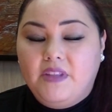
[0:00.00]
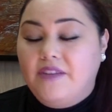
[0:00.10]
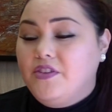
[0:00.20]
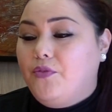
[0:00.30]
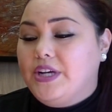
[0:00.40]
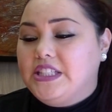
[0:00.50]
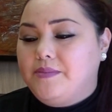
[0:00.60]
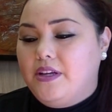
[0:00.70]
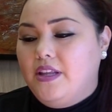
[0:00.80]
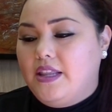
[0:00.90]
left a
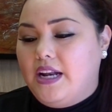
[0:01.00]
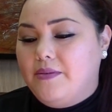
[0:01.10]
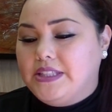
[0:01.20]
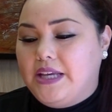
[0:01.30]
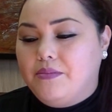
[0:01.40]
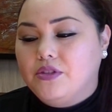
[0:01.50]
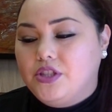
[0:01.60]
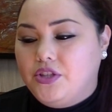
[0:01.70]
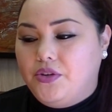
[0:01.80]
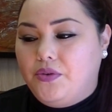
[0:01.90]
voicemail, and then I was able
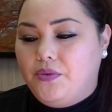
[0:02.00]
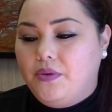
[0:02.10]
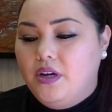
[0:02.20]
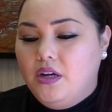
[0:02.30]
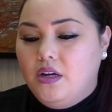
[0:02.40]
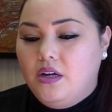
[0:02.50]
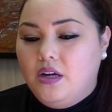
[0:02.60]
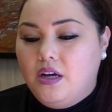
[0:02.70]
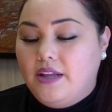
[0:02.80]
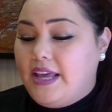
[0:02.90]
to,
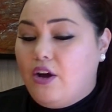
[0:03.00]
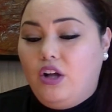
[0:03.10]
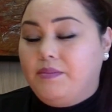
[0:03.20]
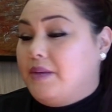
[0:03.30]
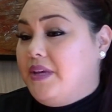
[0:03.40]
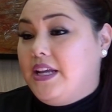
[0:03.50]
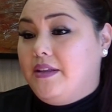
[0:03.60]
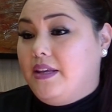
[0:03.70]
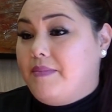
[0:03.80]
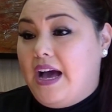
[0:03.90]
they called me
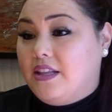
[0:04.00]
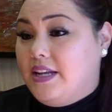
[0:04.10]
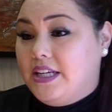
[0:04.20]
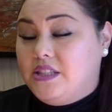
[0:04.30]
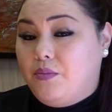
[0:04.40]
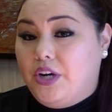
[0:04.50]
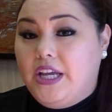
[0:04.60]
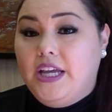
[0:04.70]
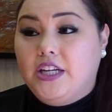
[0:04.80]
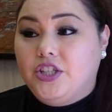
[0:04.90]
immediately back the next
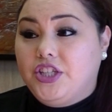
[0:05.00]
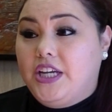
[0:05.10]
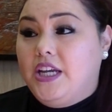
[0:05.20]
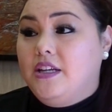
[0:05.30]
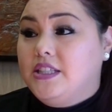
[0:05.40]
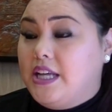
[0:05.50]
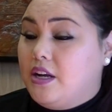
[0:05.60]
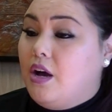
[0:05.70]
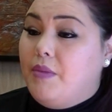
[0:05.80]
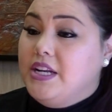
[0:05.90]
morning and she
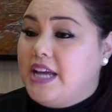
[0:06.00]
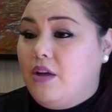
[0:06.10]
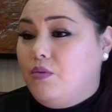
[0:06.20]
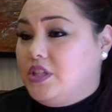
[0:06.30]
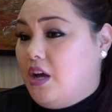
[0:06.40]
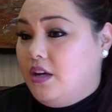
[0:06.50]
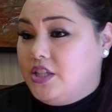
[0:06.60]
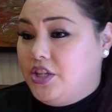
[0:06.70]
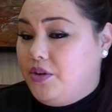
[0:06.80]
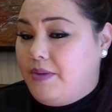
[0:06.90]
said, "Come on down, we'll talk
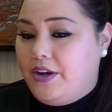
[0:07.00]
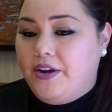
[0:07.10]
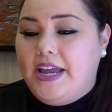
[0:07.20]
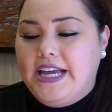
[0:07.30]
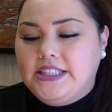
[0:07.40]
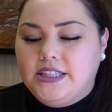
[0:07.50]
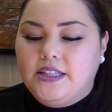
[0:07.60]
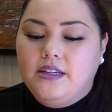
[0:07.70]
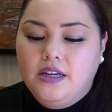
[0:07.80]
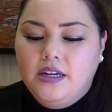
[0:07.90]
to you about your case
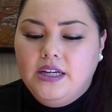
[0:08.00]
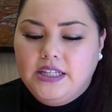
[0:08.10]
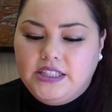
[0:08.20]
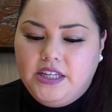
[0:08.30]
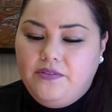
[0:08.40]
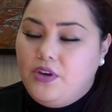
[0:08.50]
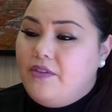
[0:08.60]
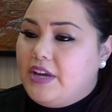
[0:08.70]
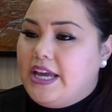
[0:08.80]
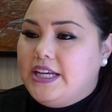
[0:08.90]
and see if you
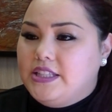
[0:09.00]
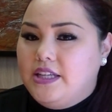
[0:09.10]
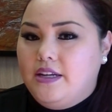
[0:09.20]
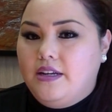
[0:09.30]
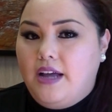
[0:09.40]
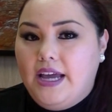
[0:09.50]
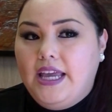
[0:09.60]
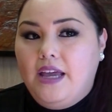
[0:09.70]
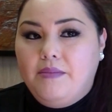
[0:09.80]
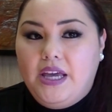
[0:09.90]
have a case." And I
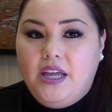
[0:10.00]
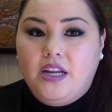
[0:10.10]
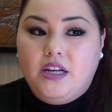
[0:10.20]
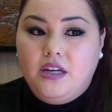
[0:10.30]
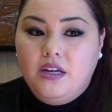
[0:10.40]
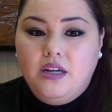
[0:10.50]
came in and